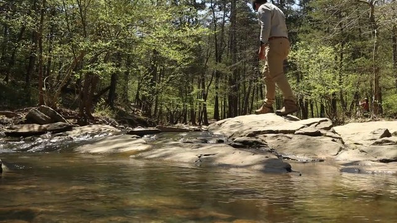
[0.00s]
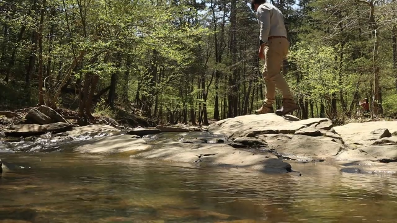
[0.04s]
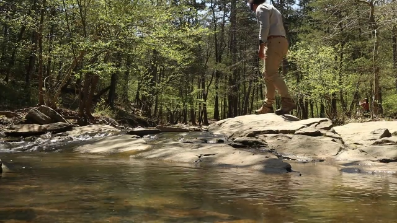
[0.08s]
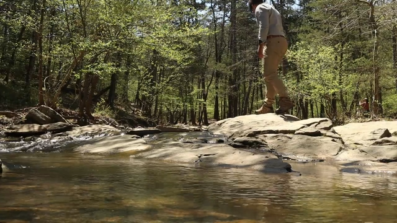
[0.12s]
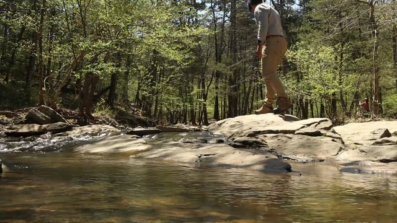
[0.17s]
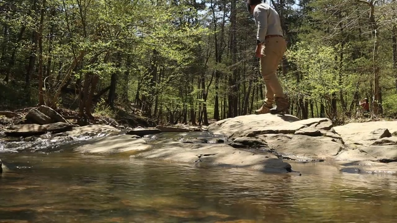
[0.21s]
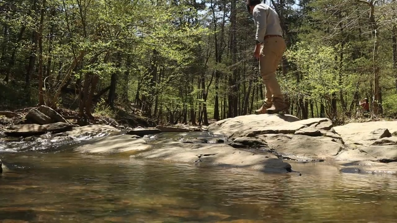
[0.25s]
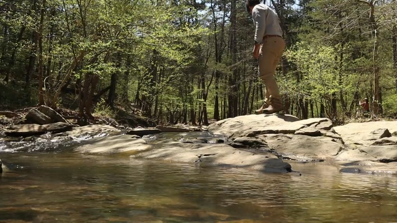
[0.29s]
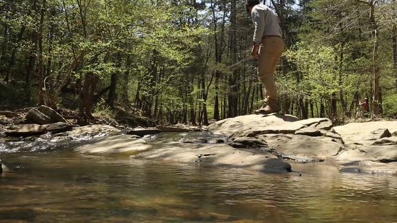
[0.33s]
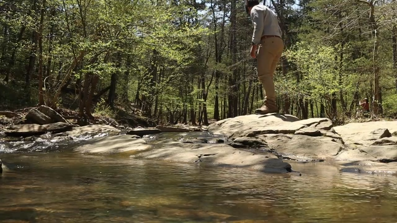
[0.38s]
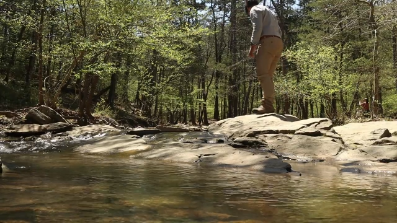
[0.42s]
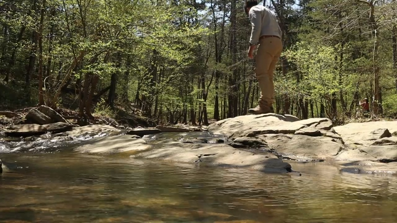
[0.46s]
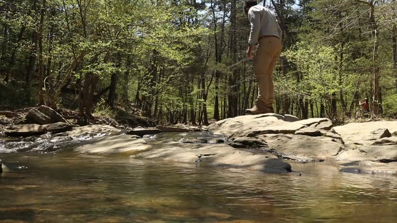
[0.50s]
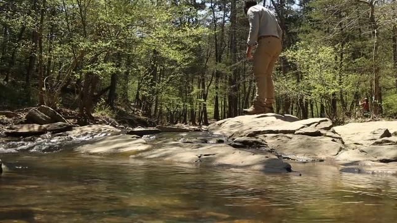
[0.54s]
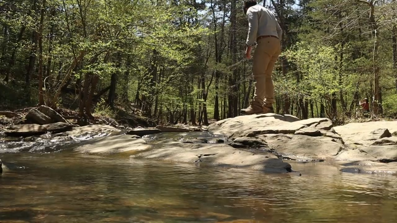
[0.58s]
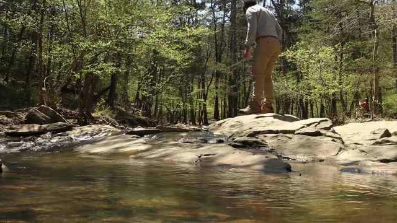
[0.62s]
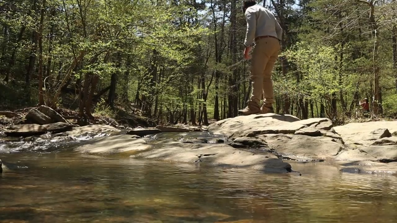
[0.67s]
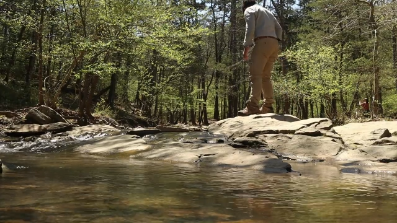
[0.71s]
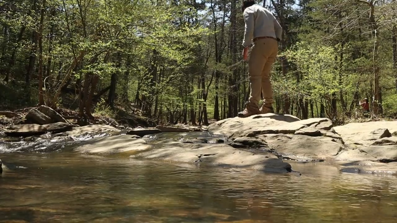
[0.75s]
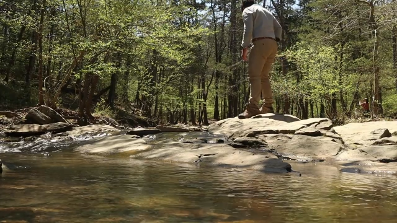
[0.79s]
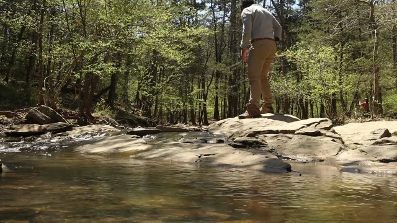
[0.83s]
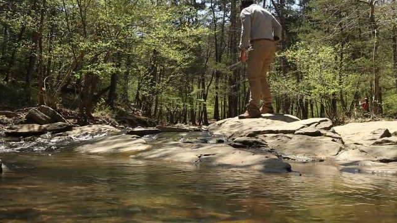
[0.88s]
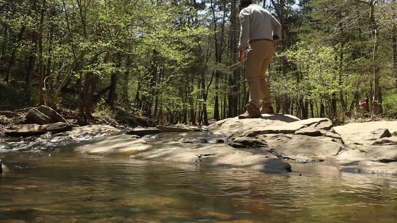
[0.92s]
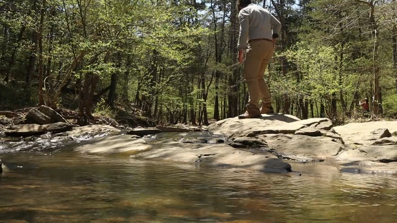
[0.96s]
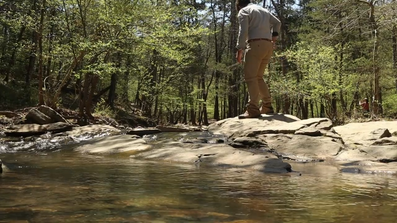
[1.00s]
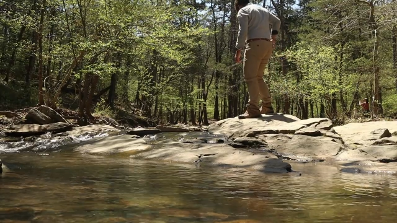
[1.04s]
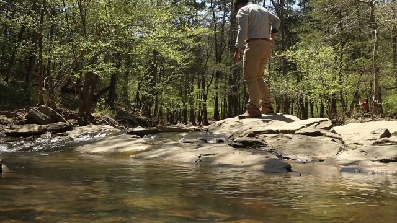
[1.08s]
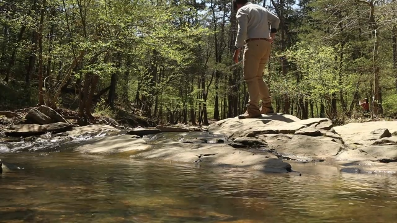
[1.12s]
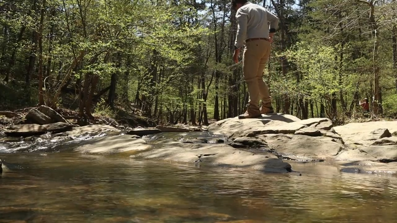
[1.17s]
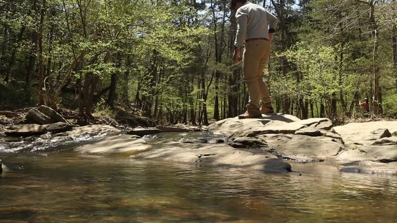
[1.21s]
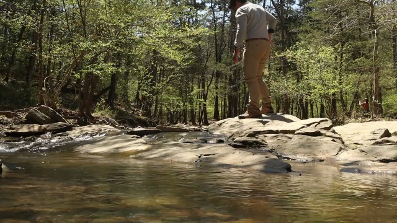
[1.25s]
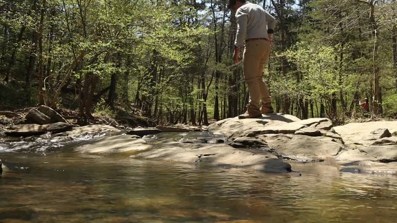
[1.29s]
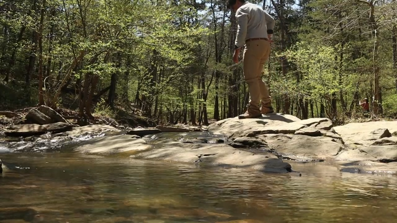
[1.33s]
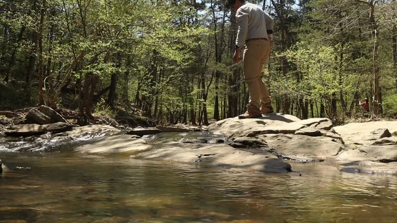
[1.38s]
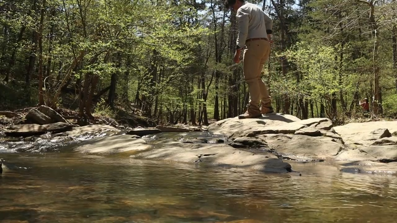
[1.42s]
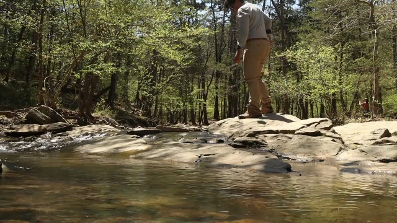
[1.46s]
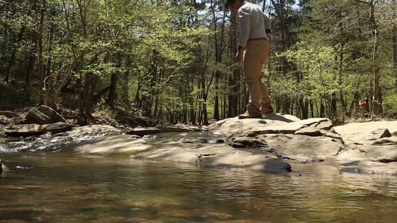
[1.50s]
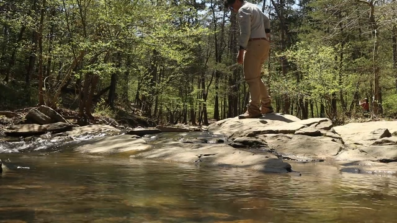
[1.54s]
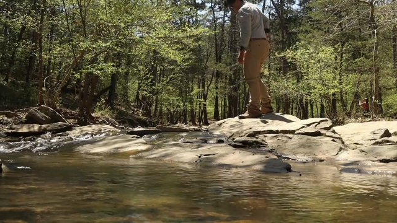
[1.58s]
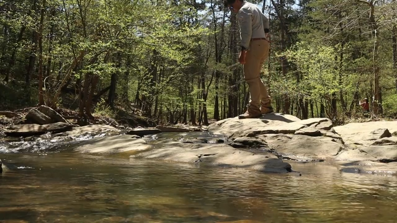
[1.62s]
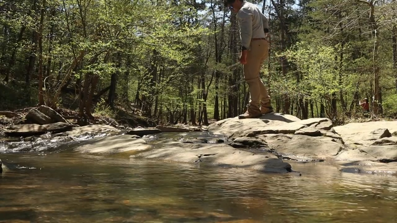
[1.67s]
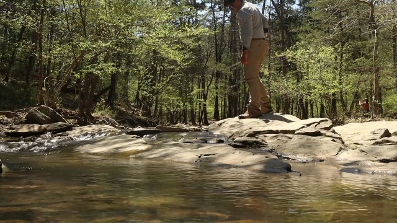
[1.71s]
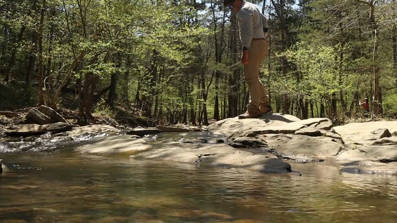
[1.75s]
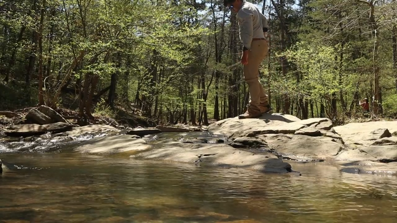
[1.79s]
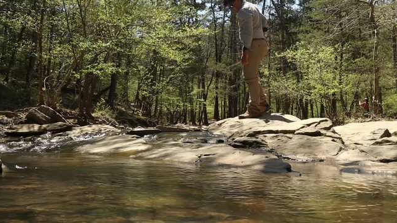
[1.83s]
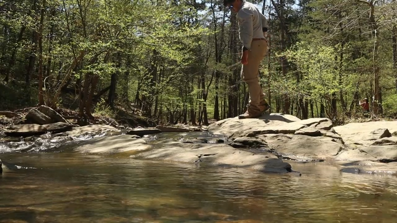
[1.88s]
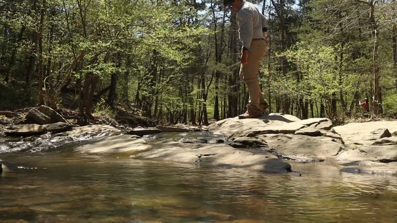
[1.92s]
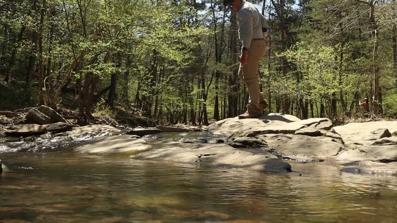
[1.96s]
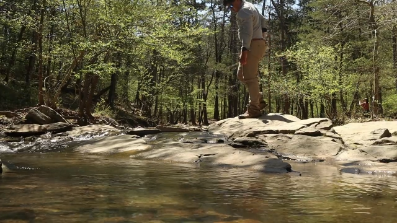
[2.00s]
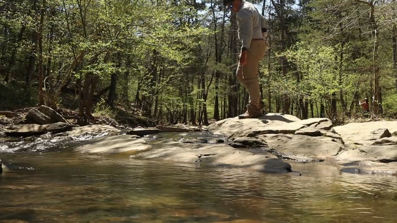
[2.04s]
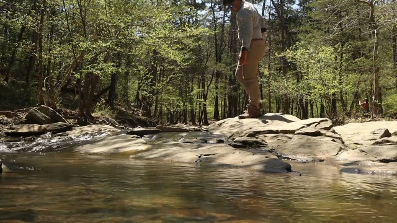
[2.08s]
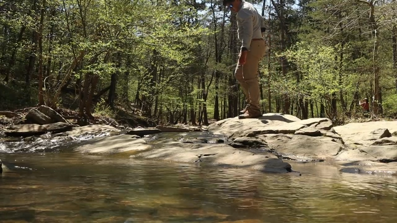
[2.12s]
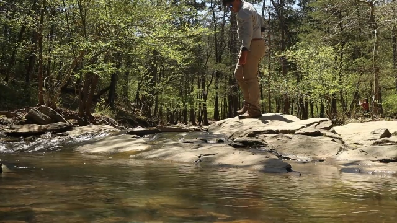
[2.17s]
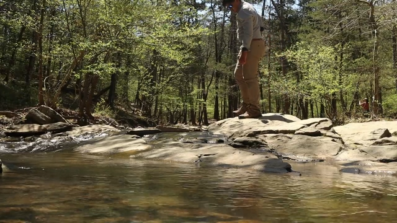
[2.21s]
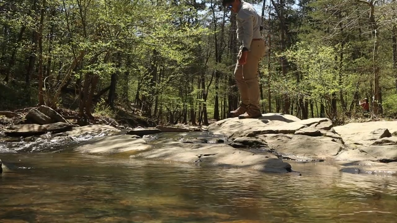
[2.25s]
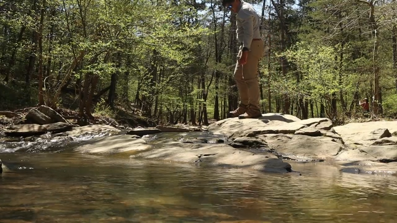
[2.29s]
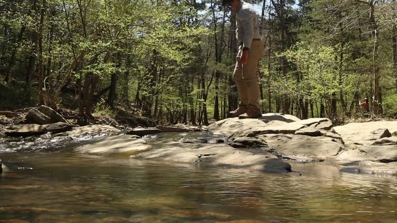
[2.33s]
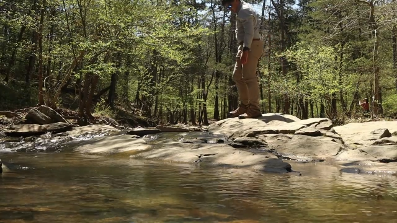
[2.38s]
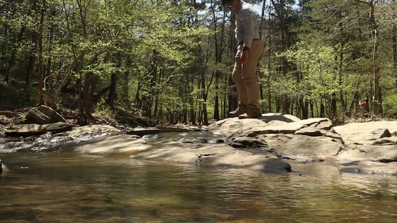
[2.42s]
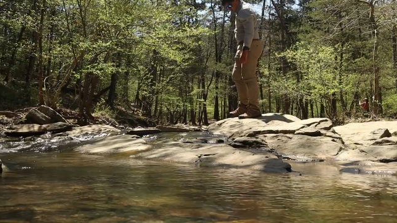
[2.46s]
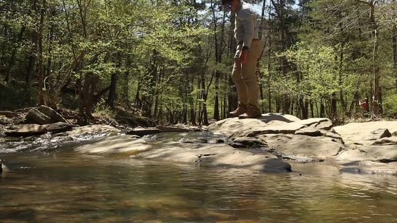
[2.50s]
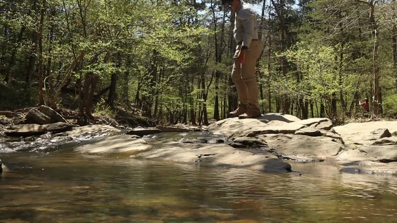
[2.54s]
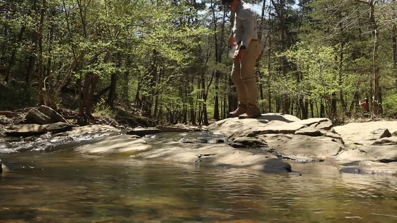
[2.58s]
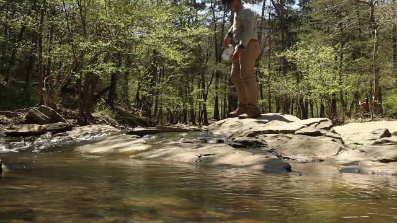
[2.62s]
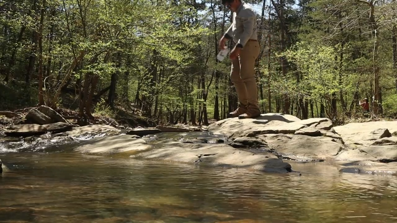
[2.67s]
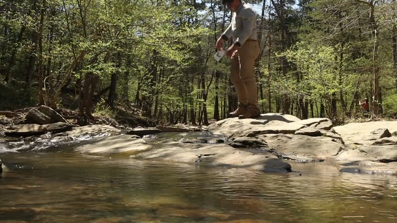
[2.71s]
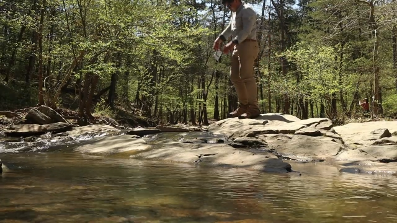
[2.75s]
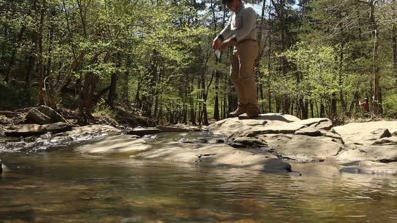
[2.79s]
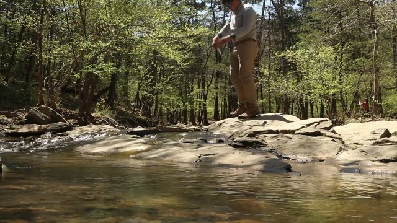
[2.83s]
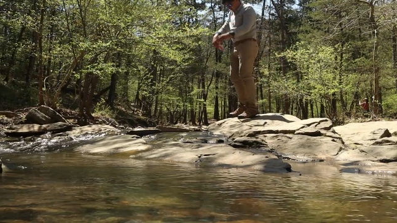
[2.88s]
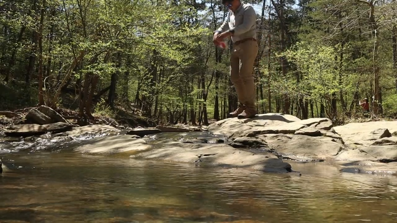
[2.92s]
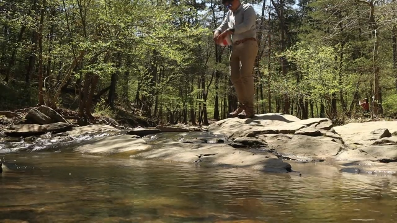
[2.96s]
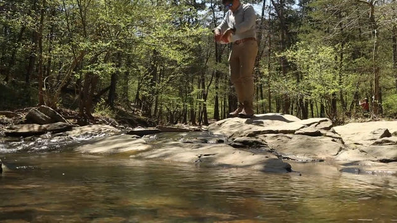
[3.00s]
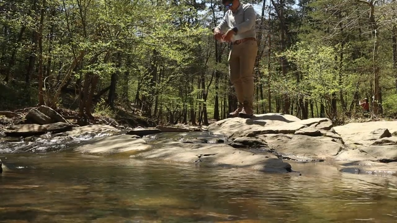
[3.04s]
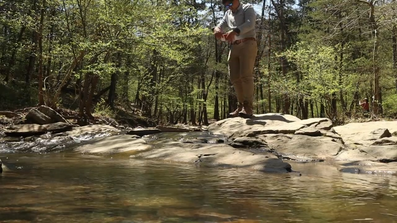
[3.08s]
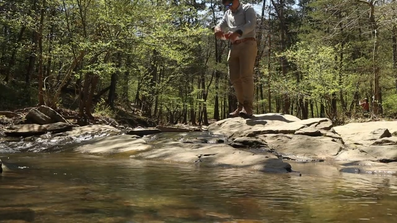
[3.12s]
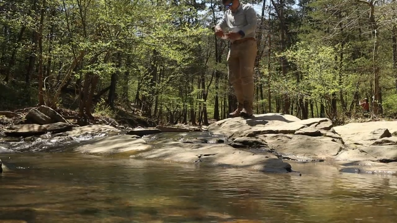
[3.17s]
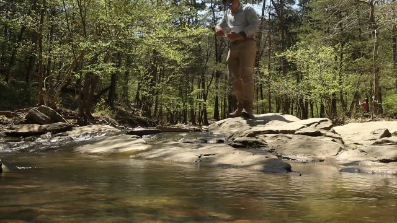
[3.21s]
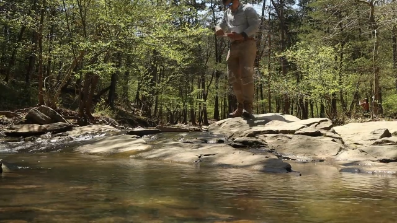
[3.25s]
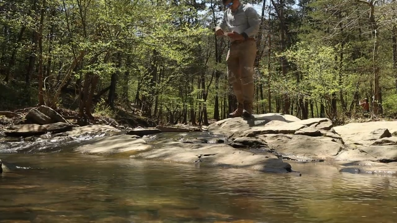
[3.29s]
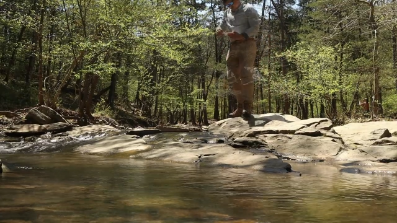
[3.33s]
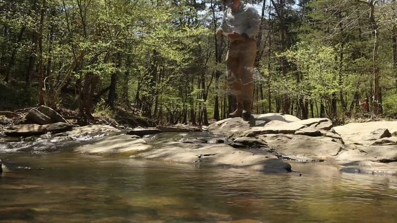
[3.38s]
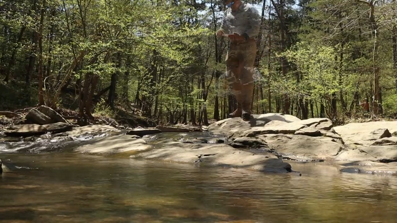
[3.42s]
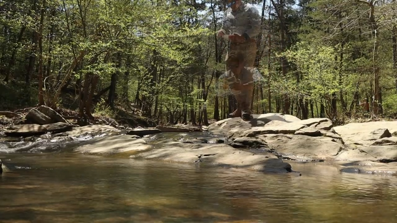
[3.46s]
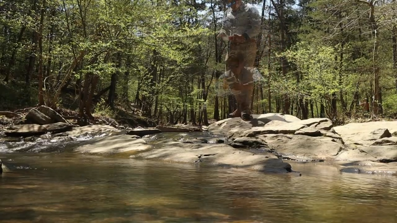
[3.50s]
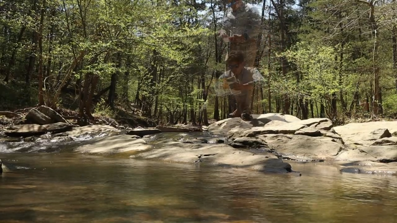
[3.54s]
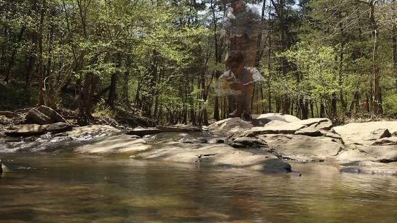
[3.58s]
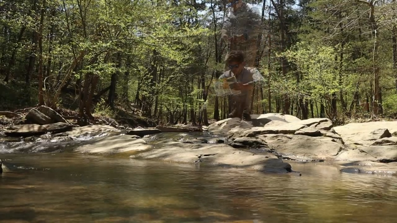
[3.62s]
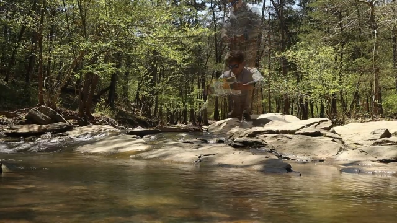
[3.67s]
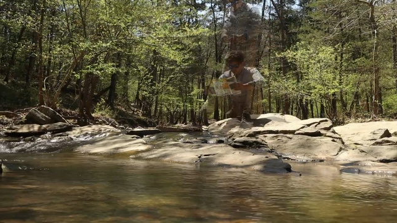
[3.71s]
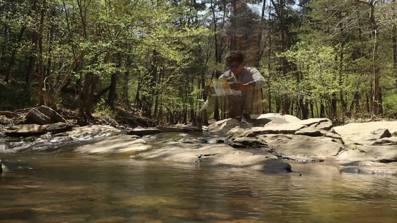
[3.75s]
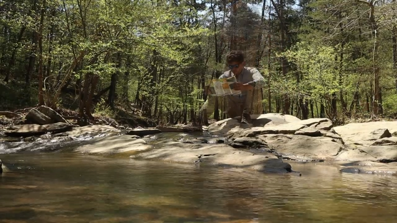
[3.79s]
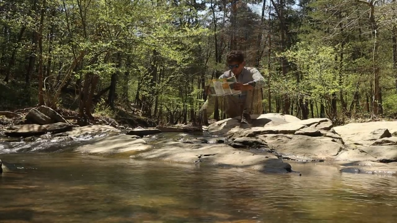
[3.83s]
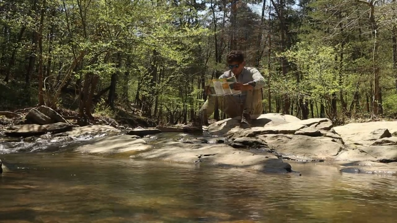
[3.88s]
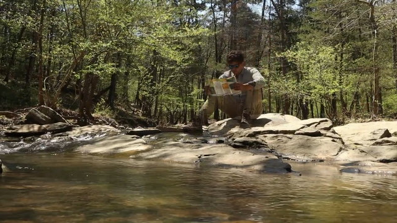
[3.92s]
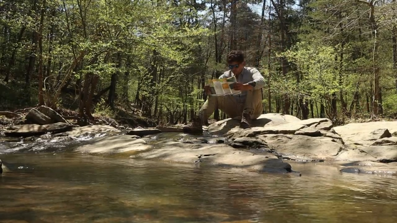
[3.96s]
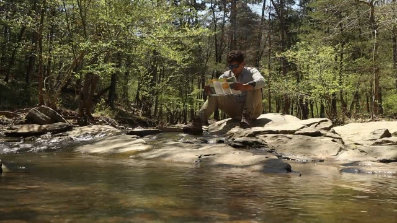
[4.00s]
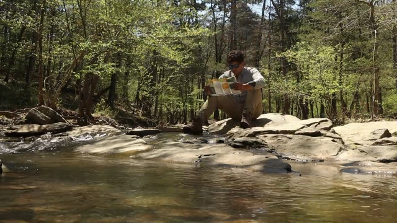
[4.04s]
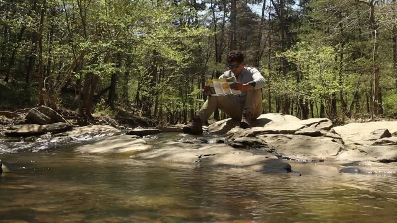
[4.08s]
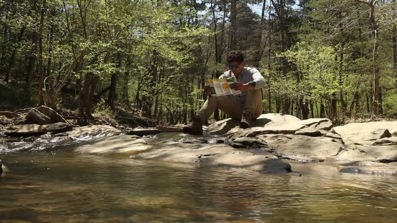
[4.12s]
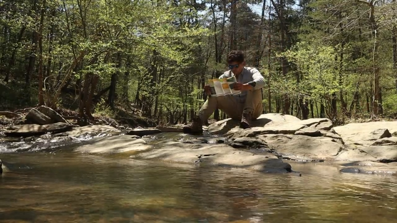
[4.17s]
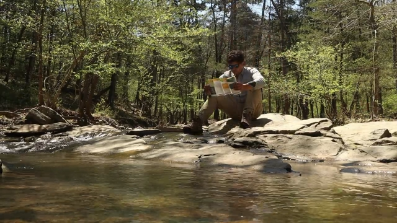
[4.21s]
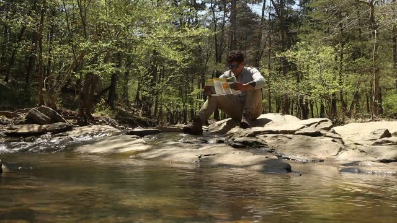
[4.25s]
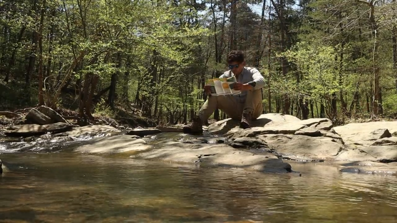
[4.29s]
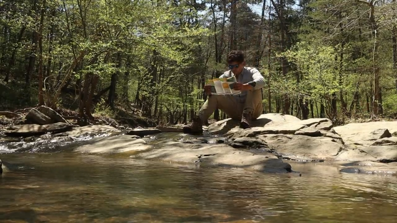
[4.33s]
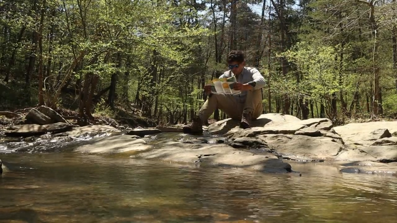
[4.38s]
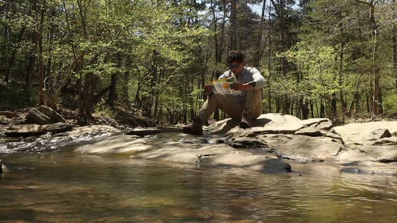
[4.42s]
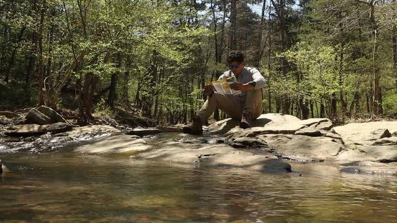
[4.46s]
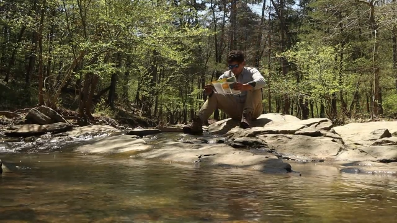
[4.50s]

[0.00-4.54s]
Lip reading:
(no speaker visible)